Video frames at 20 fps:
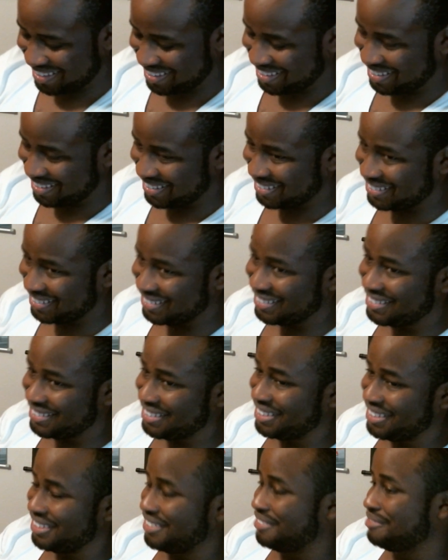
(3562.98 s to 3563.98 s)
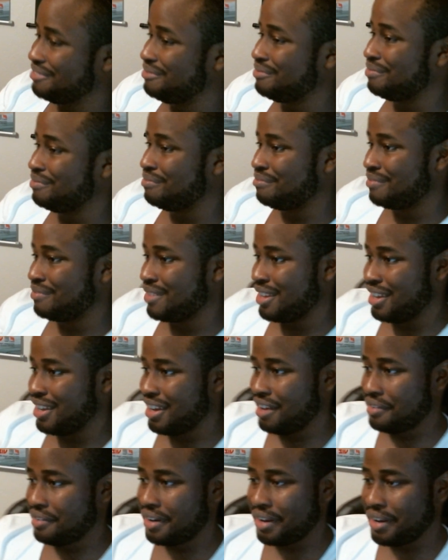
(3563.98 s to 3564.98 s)
Oh yeah.
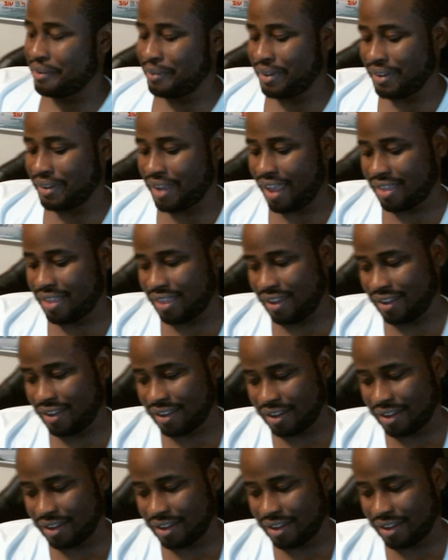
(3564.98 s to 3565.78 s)
All right, man. I think